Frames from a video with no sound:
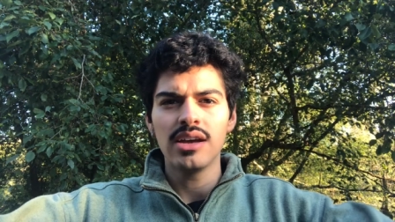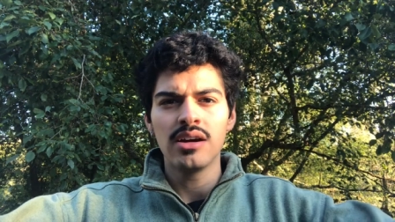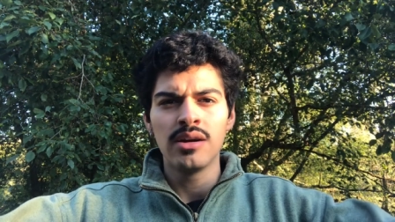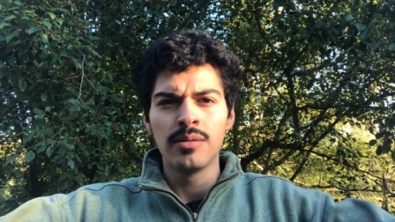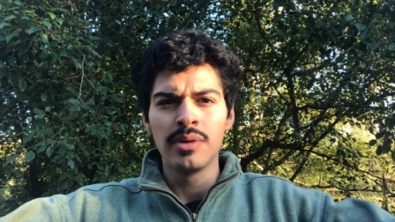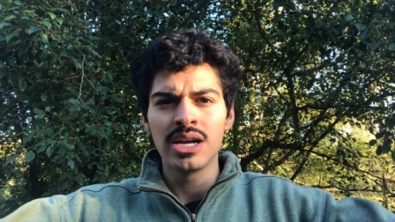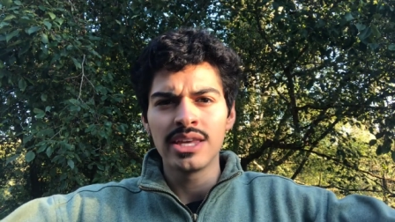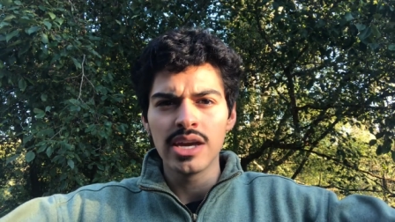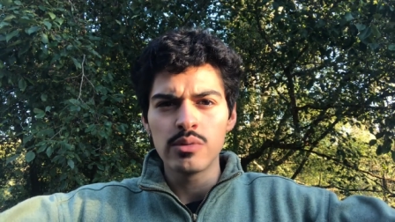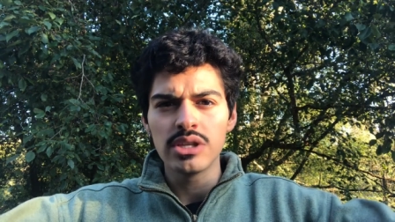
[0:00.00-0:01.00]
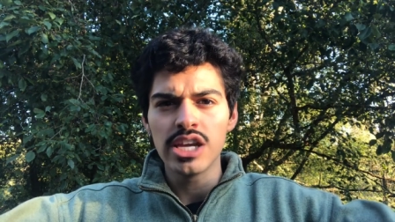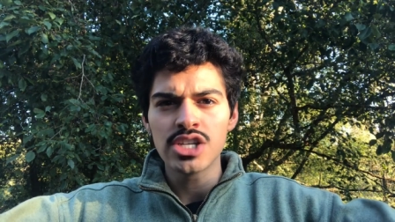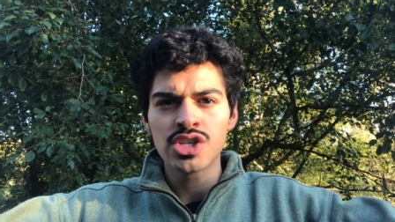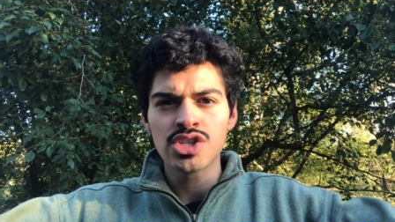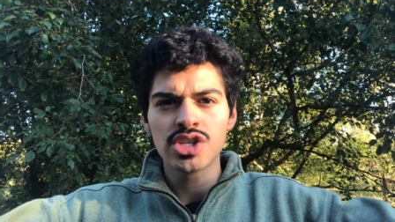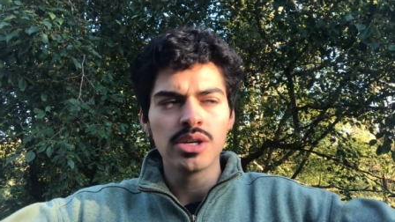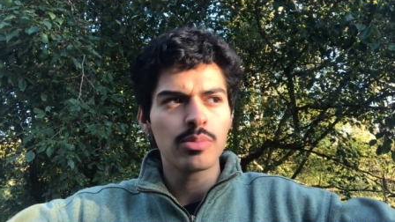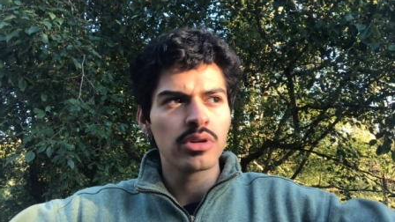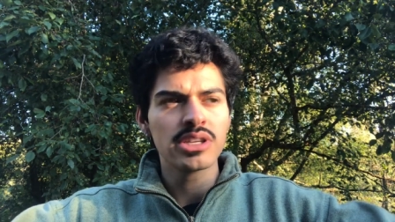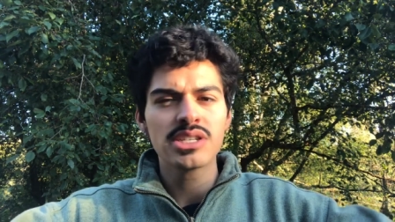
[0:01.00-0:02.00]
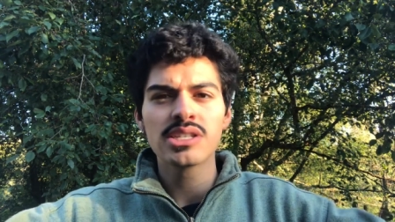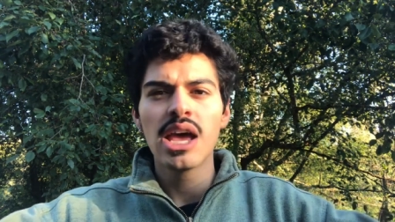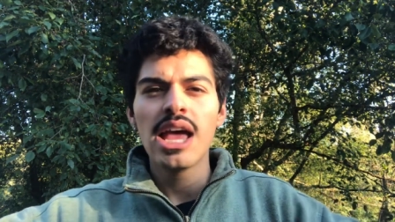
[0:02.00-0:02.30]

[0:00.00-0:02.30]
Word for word: um, a gay relationship, or this is.